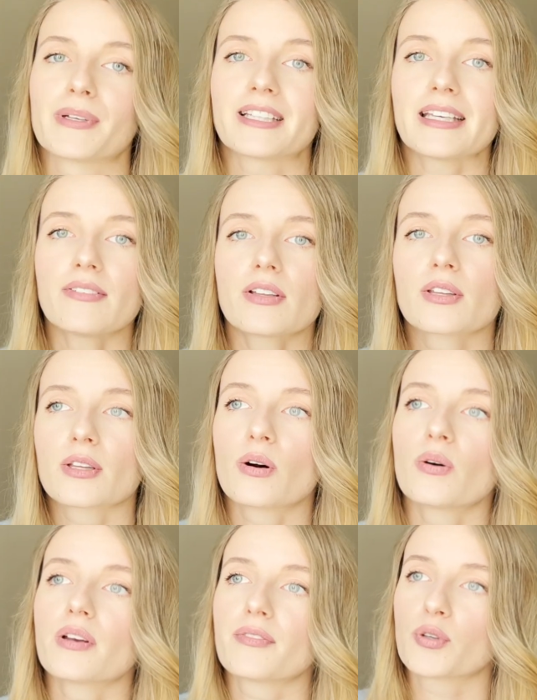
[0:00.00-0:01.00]
But even
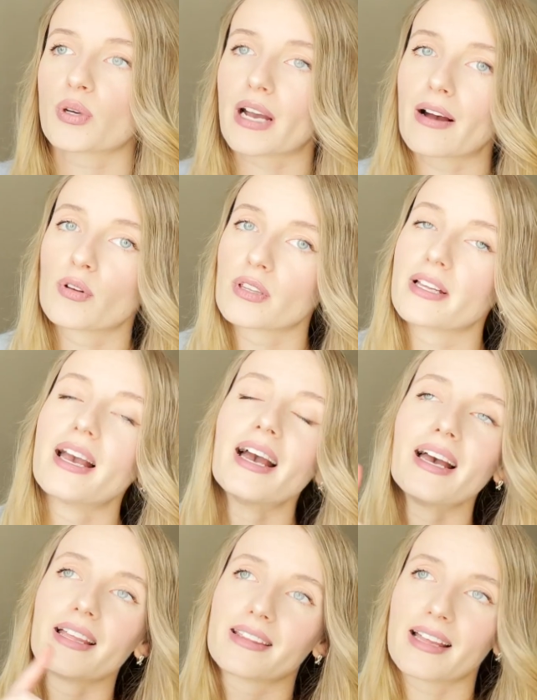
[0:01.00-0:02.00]
though if you have only
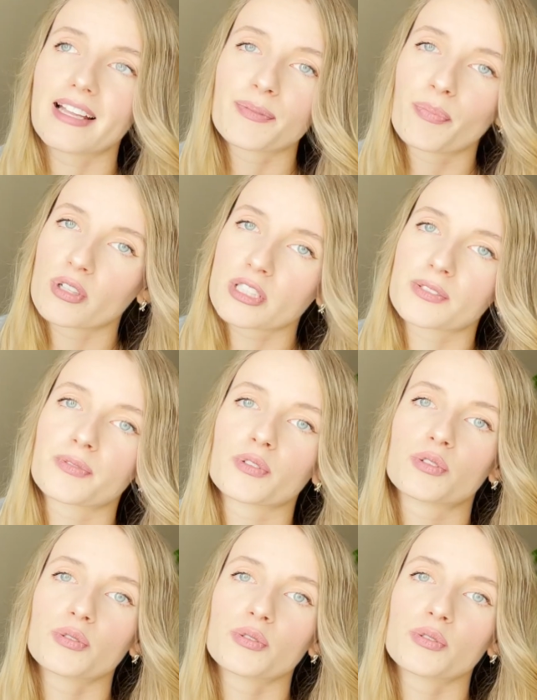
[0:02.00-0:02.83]
that perks for